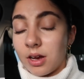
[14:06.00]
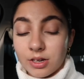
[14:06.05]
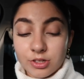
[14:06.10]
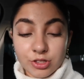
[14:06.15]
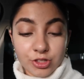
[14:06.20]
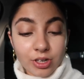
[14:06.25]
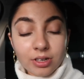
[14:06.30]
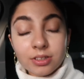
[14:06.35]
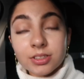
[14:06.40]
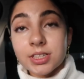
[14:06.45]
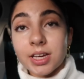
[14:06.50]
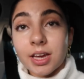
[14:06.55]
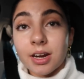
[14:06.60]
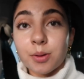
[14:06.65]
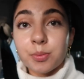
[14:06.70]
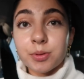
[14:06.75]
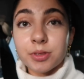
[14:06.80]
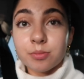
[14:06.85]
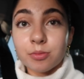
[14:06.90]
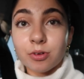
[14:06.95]
struggle to get
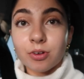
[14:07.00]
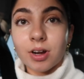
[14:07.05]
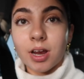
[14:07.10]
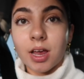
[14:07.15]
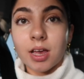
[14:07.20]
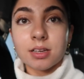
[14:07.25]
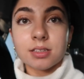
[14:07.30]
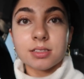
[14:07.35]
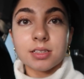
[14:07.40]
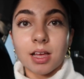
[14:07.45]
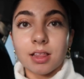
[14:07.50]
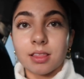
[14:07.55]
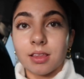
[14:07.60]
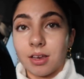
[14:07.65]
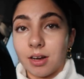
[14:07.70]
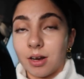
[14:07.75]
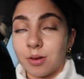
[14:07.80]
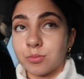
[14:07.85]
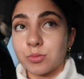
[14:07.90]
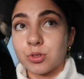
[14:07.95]
up in the mornings and
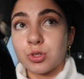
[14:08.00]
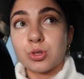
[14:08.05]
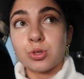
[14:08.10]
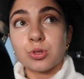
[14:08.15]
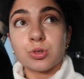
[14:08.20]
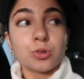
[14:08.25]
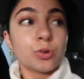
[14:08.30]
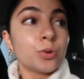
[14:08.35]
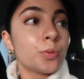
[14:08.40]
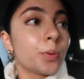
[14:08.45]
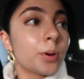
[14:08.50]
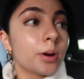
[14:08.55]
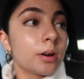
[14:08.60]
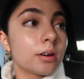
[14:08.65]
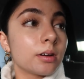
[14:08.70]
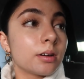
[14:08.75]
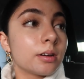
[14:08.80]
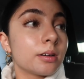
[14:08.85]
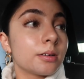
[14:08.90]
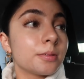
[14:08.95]
then I'm
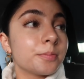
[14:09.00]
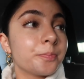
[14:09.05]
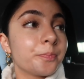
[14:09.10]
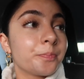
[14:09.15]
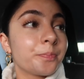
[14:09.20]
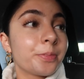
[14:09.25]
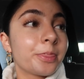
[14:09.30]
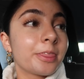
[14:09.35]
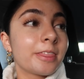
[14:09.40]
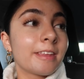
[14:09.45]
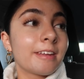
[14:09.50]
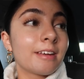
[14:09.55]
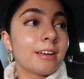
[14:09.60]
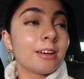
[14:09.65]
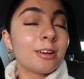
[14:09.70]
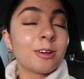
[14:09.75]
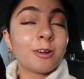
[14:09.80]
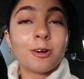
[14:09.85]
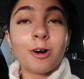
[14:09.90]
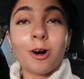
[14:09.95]
super
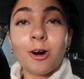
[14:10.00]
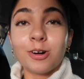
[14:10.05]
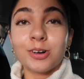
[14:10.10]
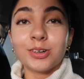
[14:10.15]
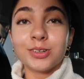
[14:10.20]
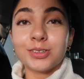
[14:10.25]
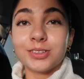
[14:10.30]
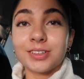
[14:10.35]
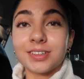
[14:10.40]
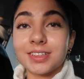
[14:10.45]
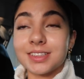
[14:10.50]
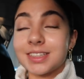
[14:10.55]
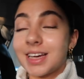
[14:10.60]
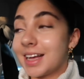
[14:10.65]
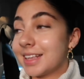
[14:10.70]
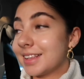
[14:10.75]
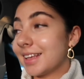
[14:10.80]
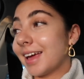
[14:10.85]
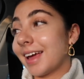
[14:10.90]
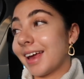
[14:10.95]
cold
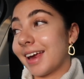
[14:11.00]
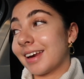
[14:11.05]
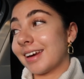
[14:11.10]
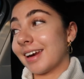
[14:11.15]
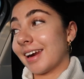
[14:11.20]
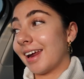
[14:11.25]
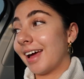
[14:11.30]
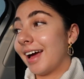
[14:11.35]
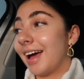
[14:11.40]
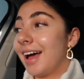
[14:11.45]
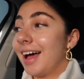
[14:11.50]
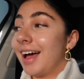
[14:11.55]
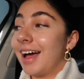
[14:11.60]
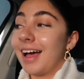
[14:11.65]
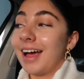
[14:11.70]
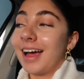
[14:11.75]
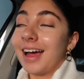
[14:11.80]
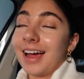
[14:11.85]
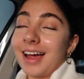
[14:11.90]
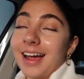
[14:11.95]
and then
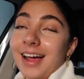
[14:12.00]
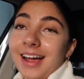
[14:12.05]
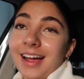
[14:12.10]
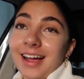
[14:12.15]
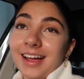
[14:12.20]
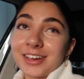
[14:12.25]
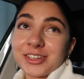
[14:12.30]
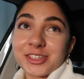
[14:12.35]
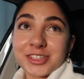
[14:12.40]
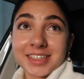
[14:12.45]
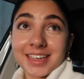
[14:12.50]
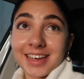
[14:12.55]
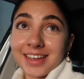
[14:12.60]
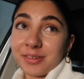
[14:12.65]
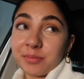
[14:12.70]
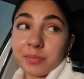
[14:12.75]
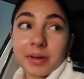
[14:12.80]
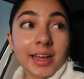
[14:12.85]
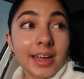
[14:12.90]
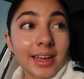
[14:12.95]
I just lay
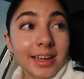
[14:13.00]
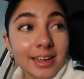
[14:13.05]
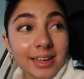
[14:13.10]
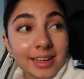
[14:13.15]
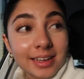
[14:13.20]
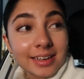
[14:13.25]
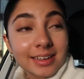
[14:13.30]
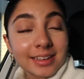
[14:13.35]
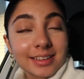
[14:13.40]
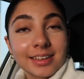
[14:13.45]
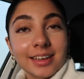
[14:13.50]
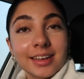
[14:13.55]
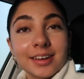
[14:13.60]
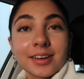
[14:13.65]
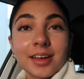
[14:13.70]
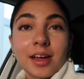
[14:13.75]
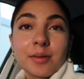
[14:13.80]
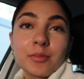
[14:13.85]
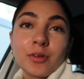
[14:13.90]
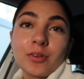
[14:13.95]
in bed and
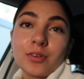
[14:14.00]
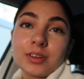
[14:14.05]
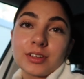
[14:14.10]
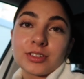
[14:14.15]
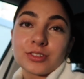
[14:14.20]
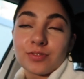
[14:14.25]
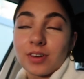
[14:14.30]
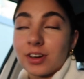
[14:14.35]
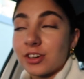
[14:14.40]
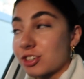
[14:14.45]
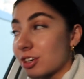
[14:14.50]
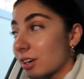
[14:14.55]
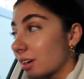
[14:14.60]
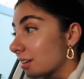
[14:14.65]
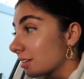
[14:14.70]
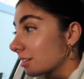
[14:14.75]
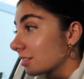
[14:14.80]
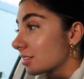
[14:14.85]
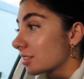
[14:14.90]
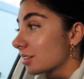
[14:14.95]
then I'm always
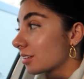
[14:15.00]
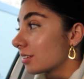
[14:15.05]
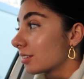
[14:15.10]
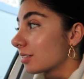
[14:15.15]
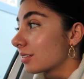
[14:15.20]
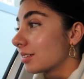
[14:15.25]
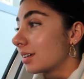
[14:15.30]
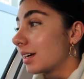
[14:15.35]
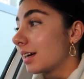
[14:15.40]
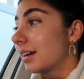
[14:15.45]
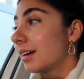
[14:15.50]
rushing. So